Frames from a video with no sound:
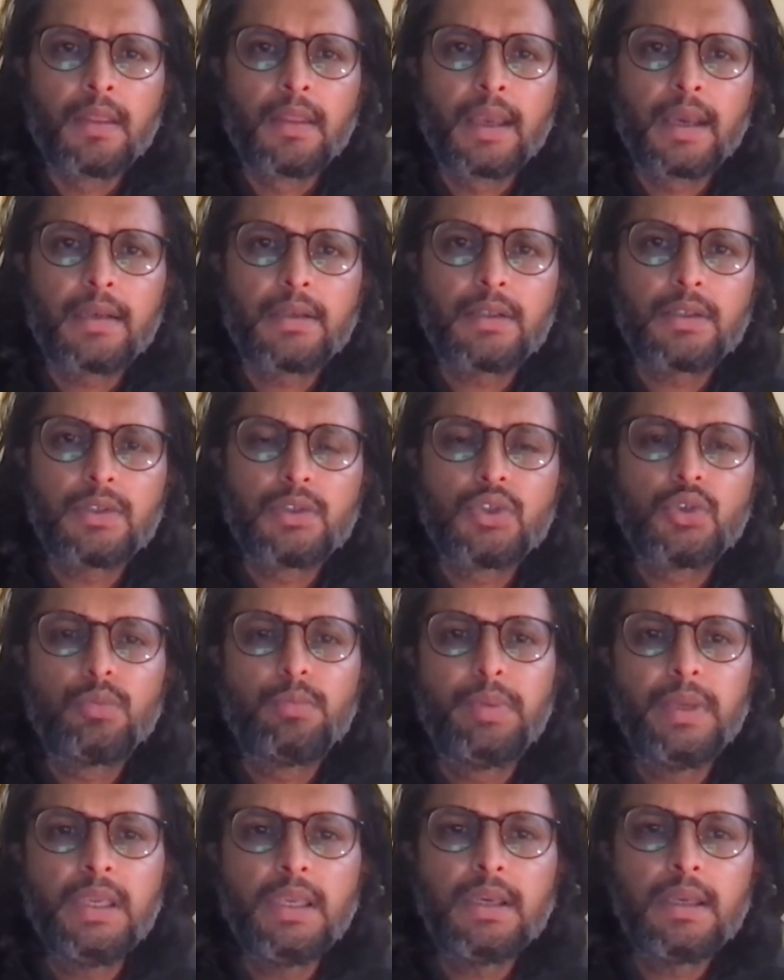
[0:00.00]
that to
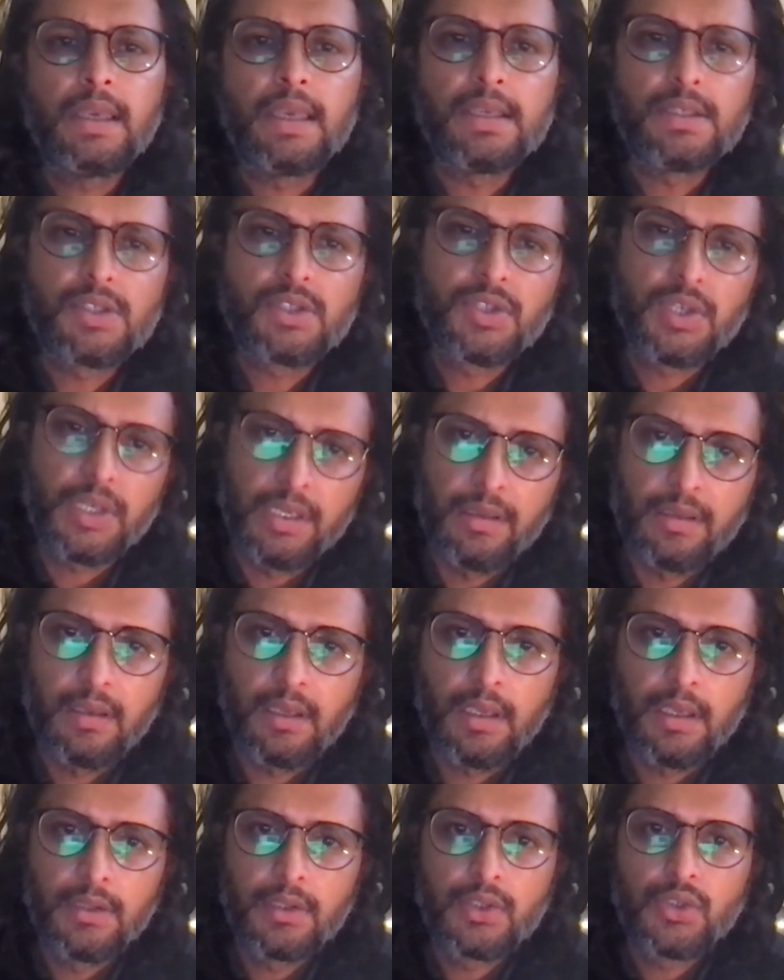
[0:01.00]
be a history
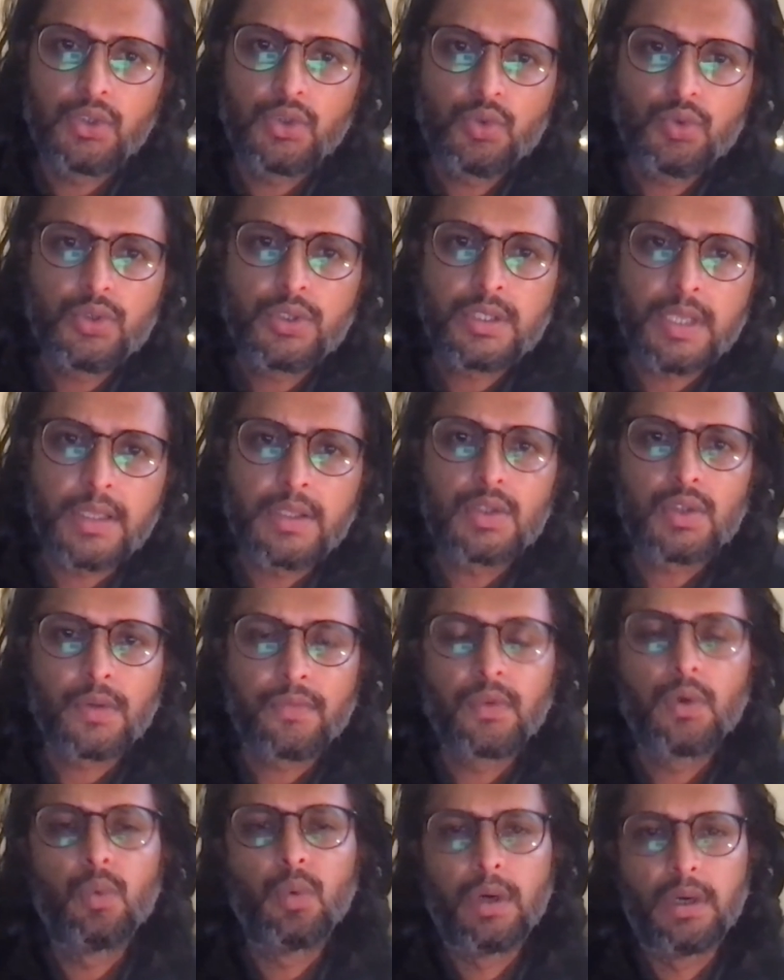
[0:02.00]
in the true sense
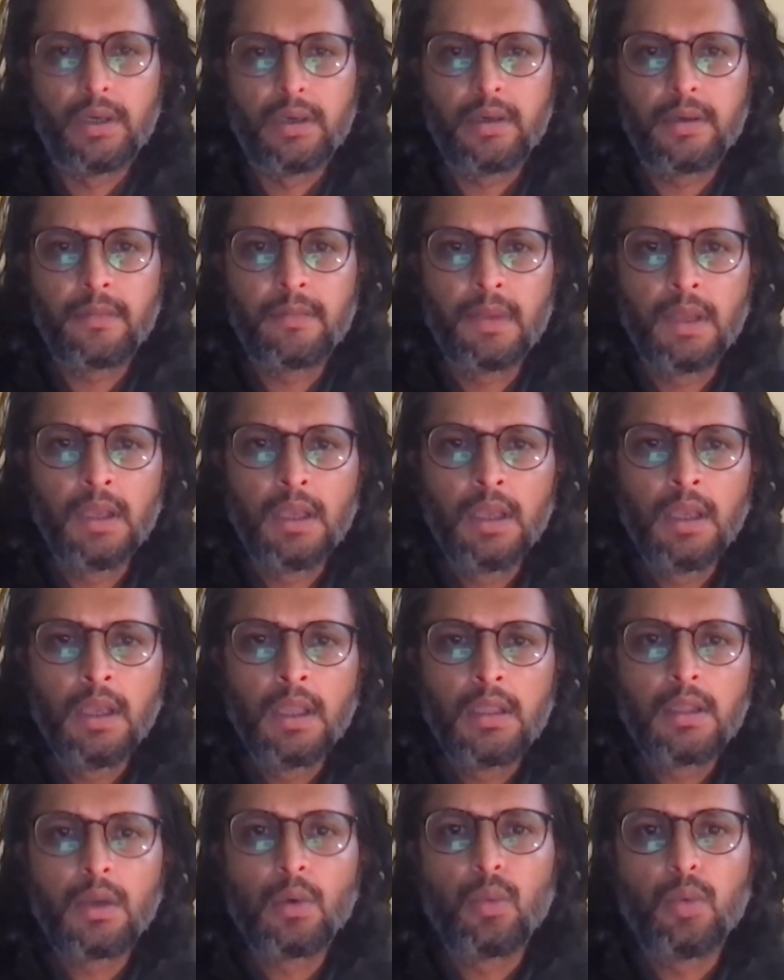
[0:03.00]
of the word,
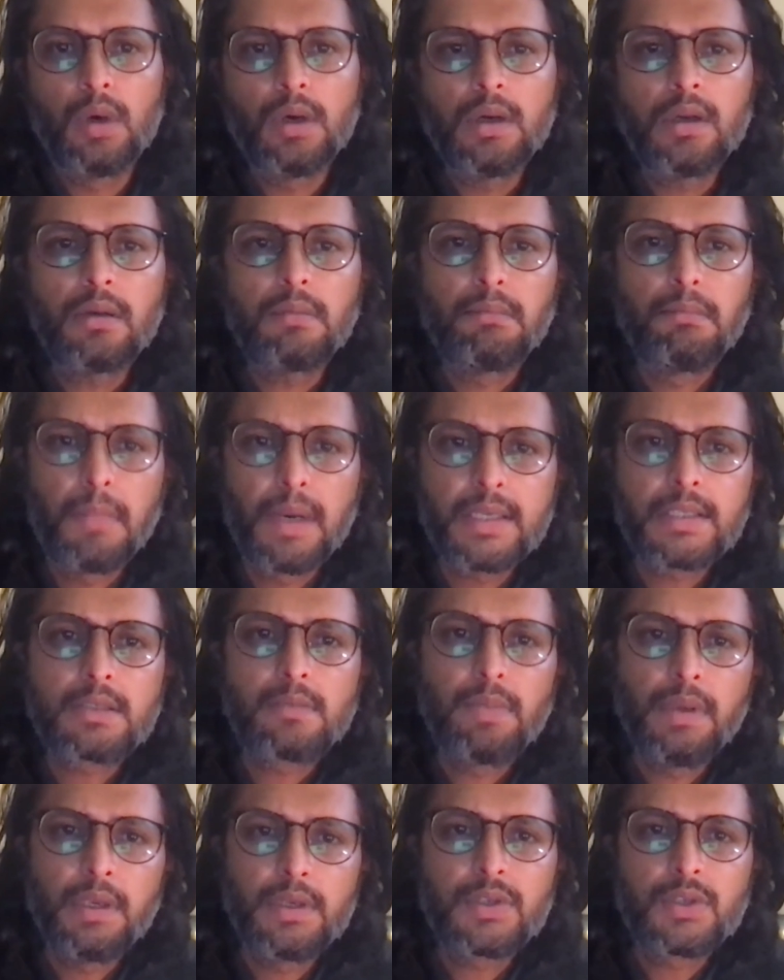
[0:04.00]
the work
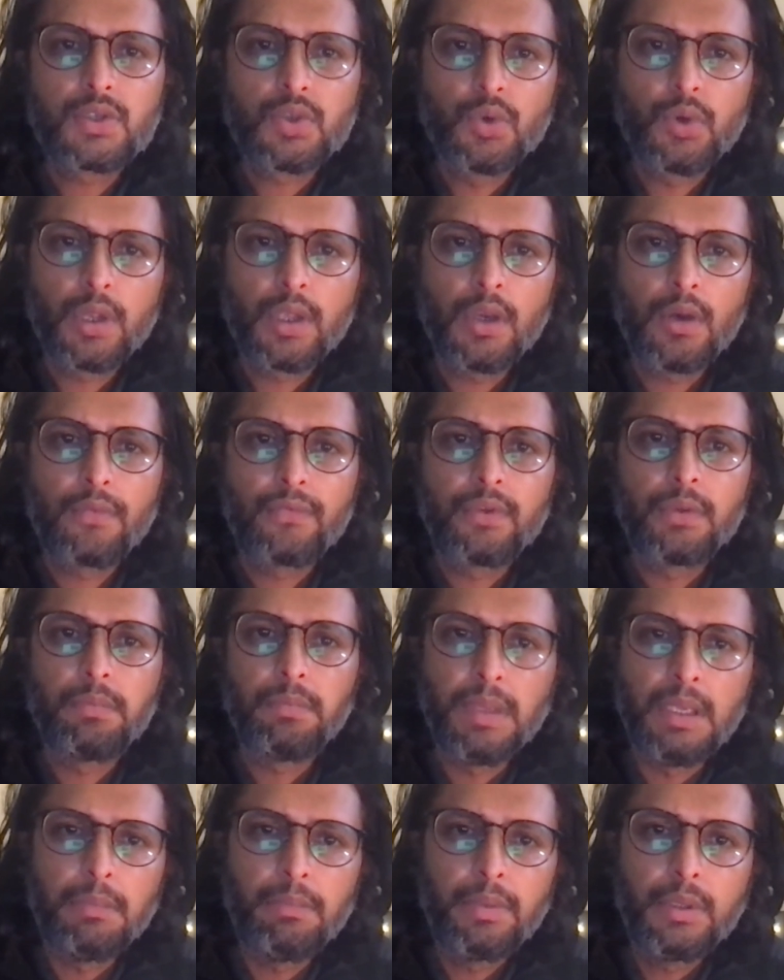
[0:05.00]
must be a story of the
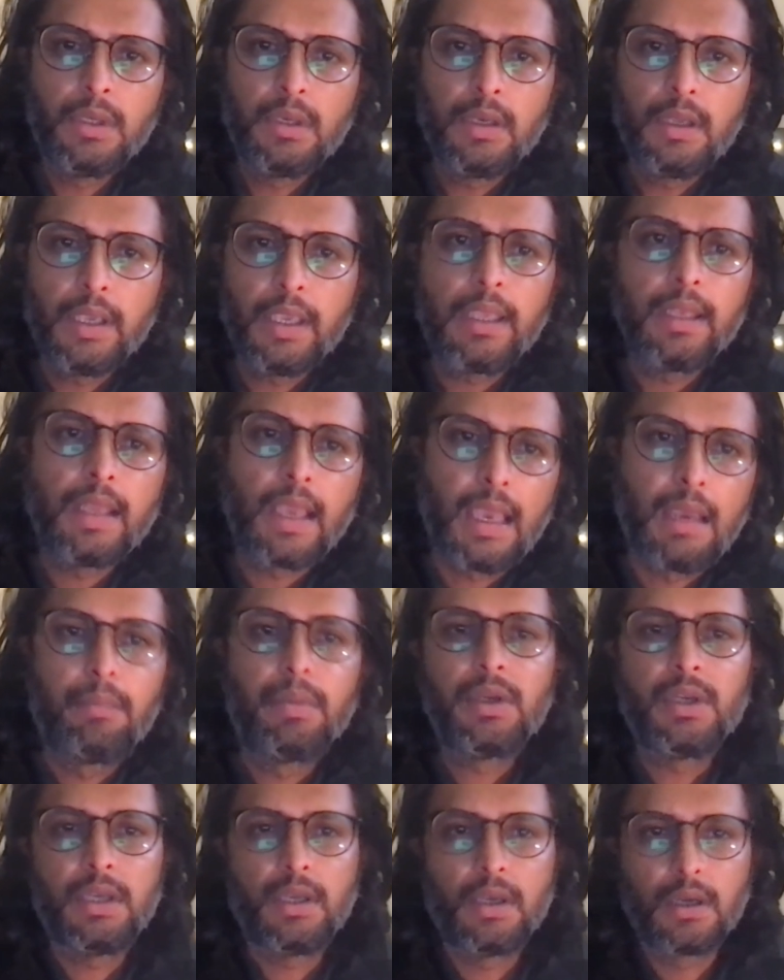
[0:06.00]
people
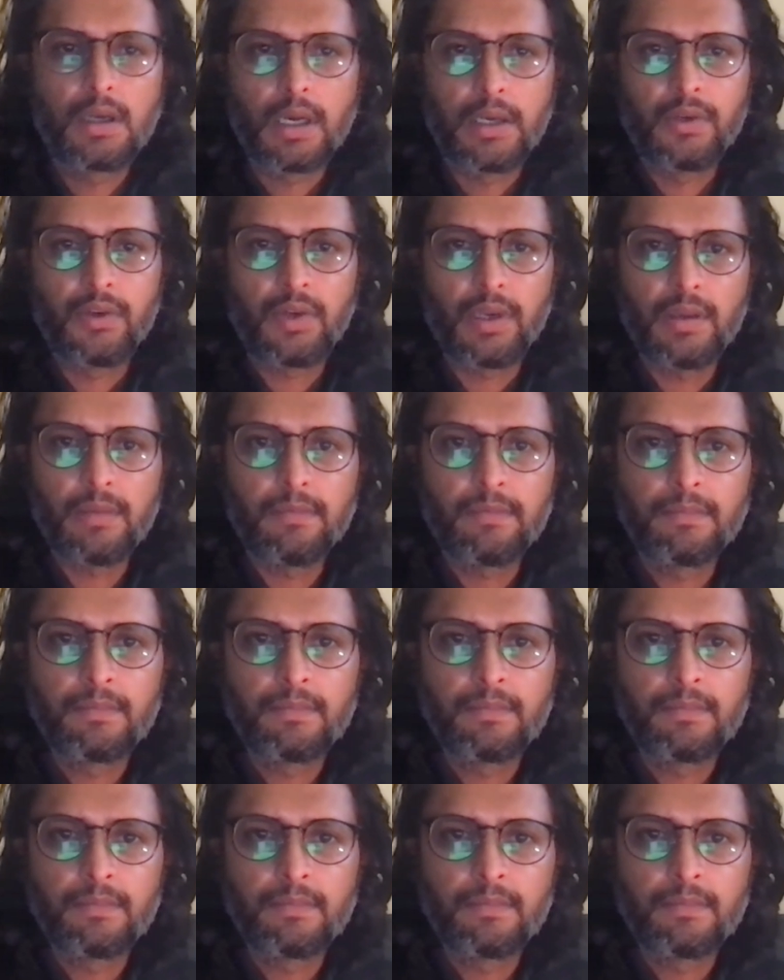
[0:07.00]
inhabiting a country.